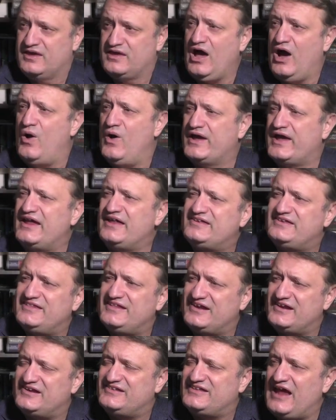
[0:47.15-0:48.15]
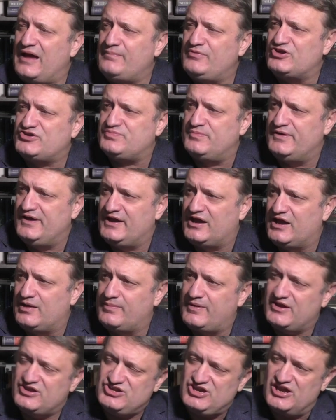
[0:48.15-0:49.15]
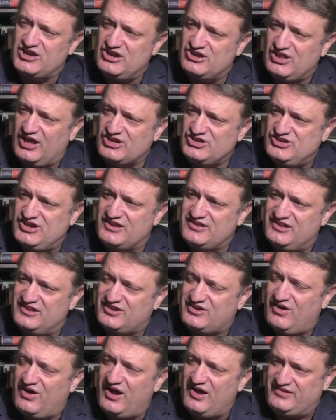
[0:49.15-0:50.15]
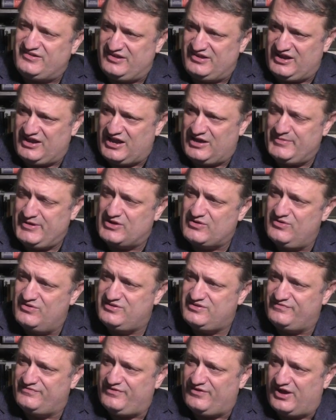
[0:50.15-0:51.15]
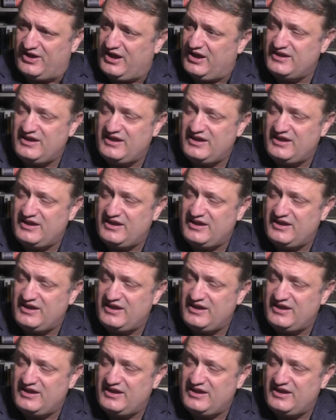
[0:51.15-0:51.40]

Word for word: go against the establishment, you're going to get treated like Jesus Christ and you're going to be crucified.